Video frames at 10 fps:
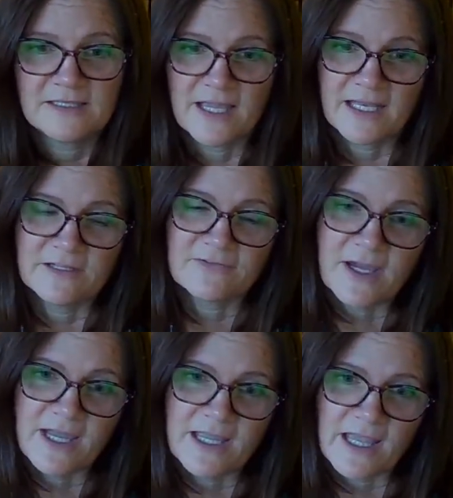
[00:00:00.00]
Yet if
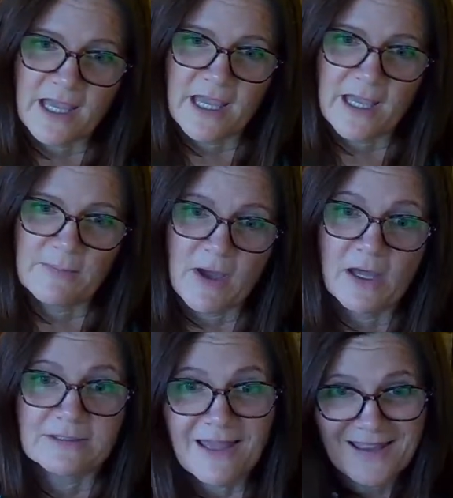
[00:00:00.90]
I am
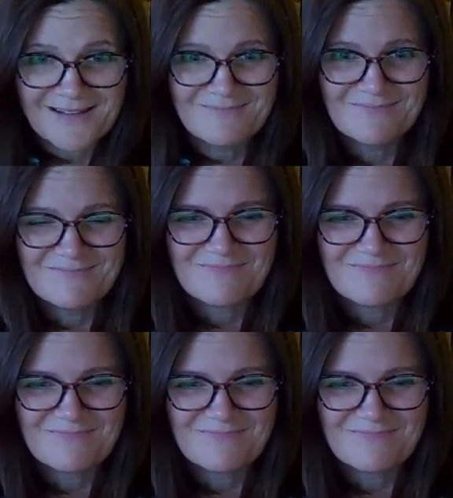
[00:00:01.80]
online,